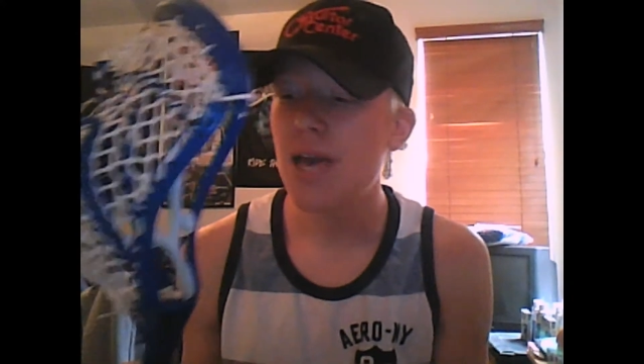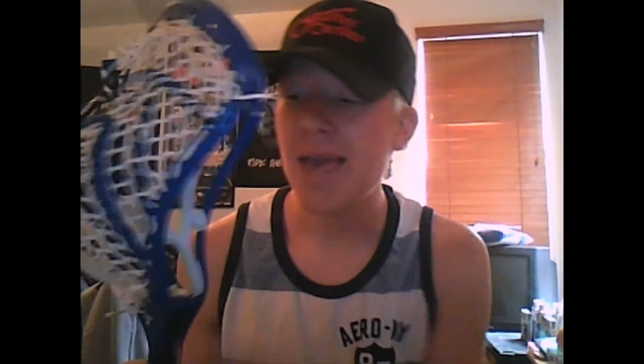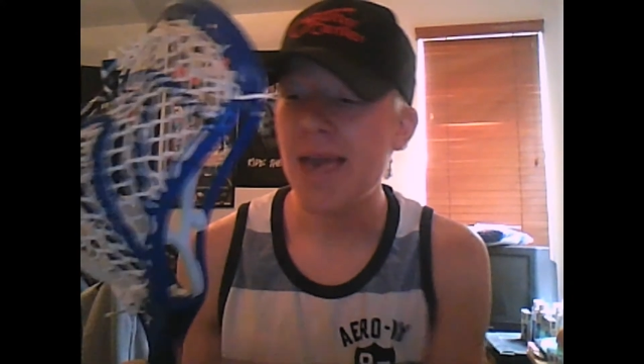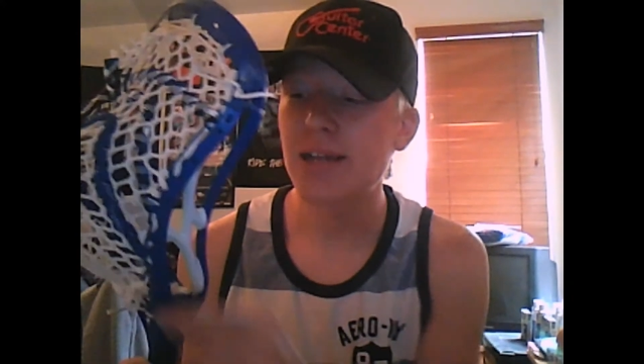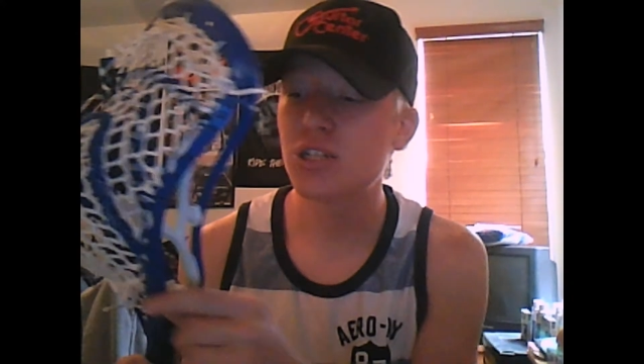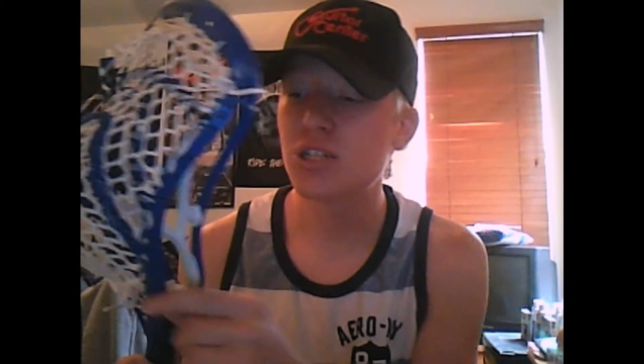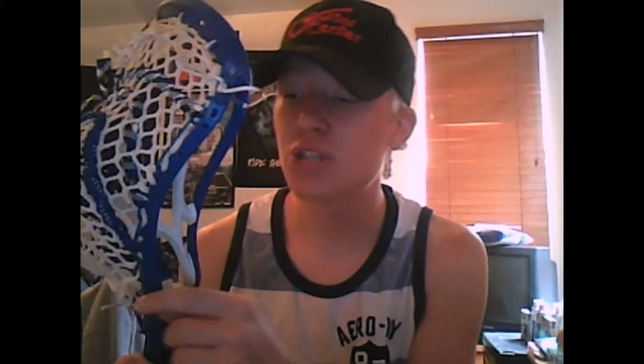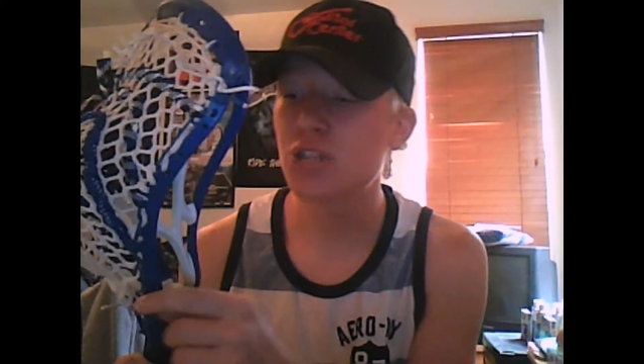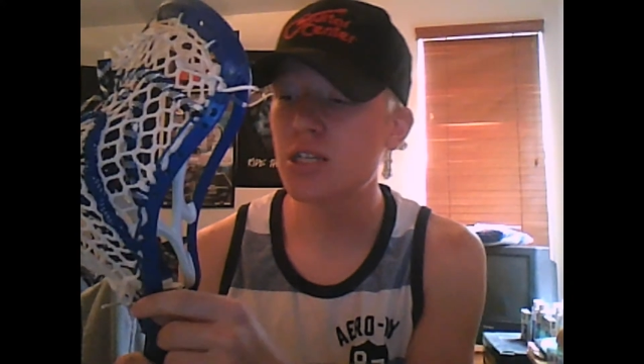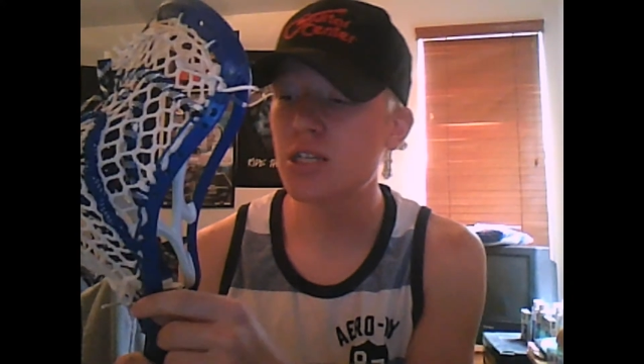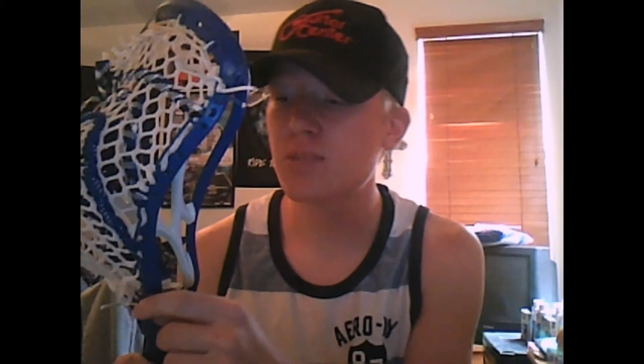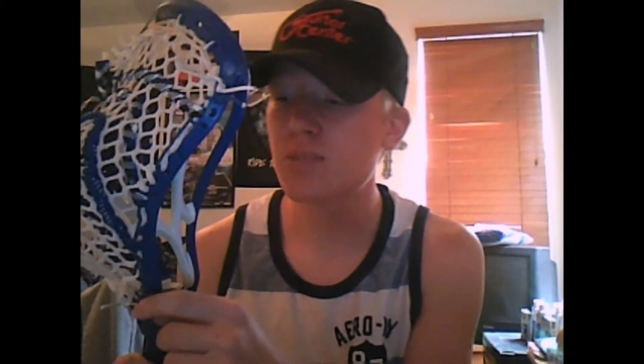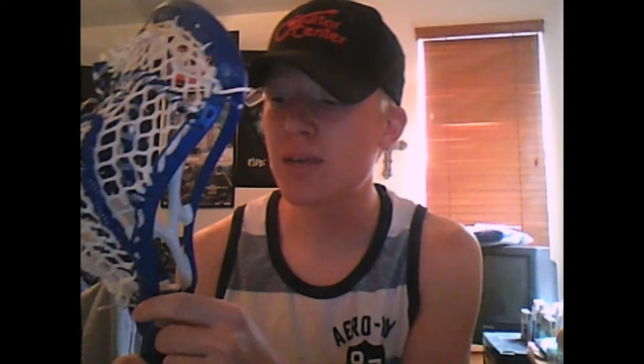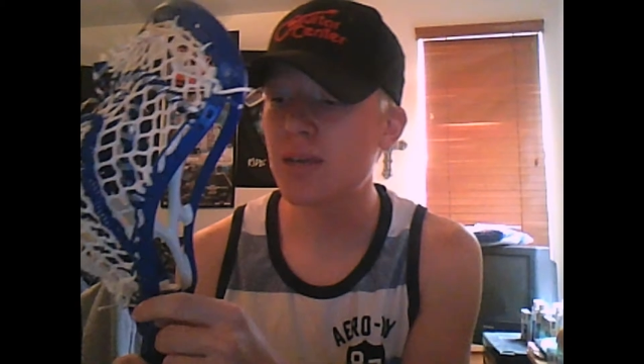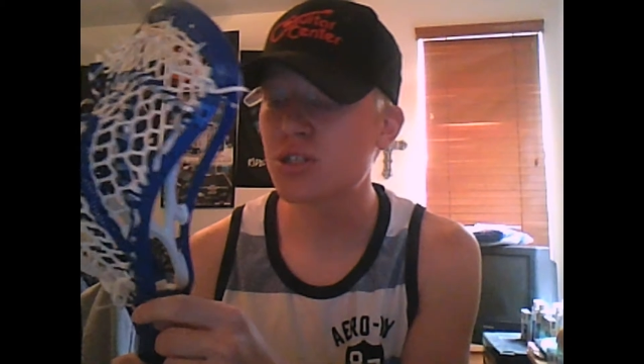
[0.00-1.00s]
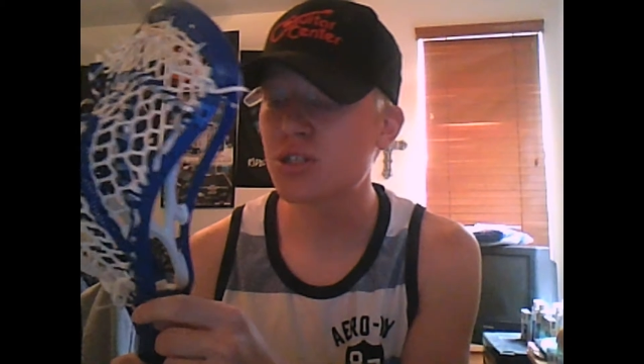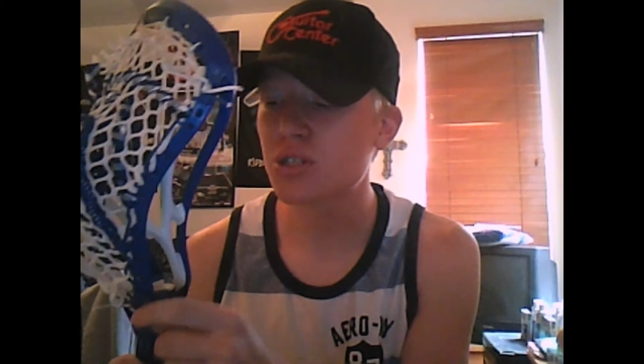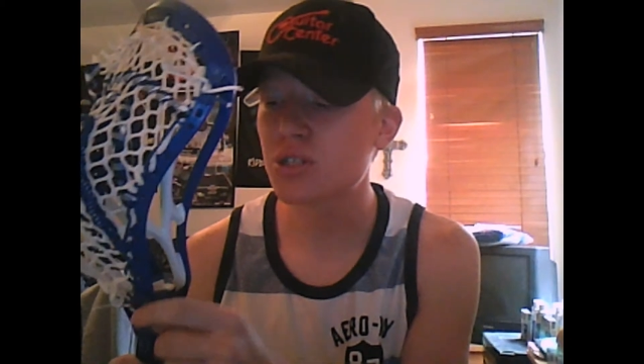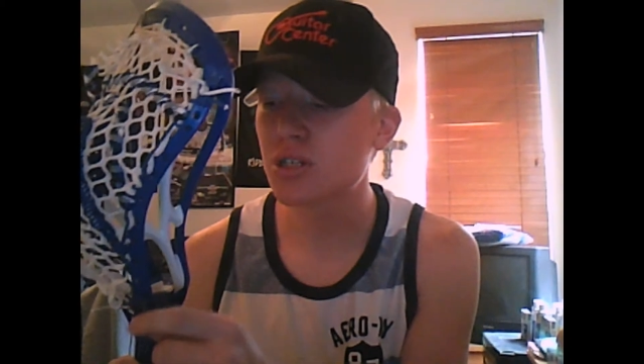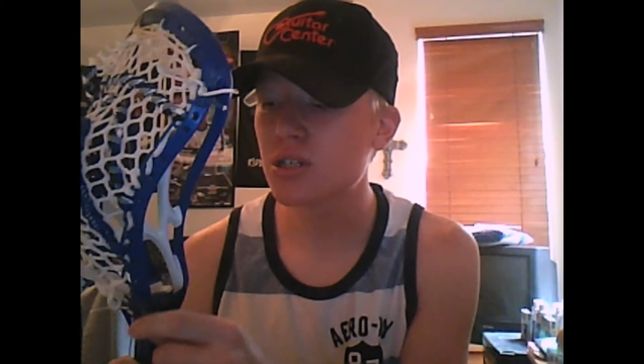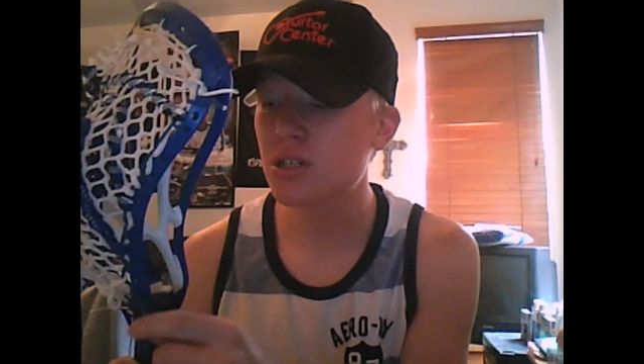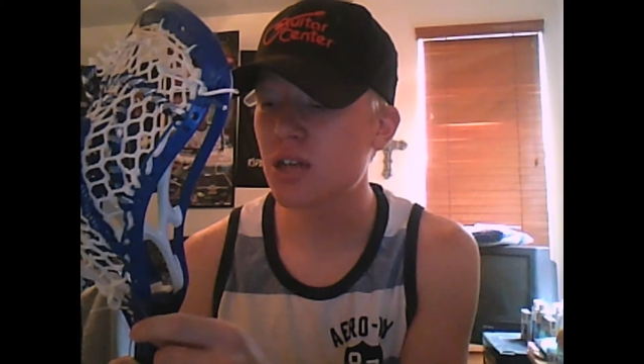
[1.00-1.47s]
and just make
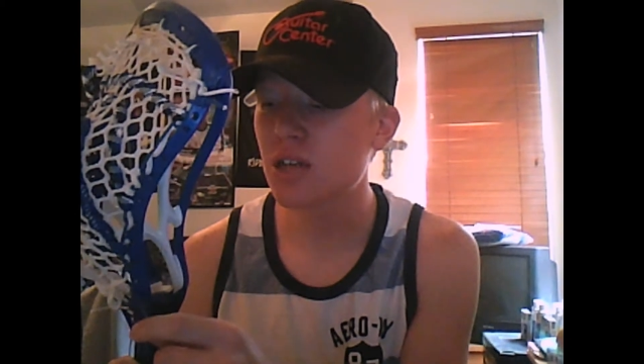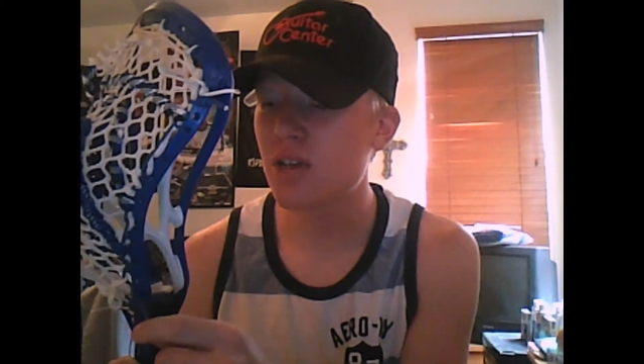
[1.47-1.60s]
sure.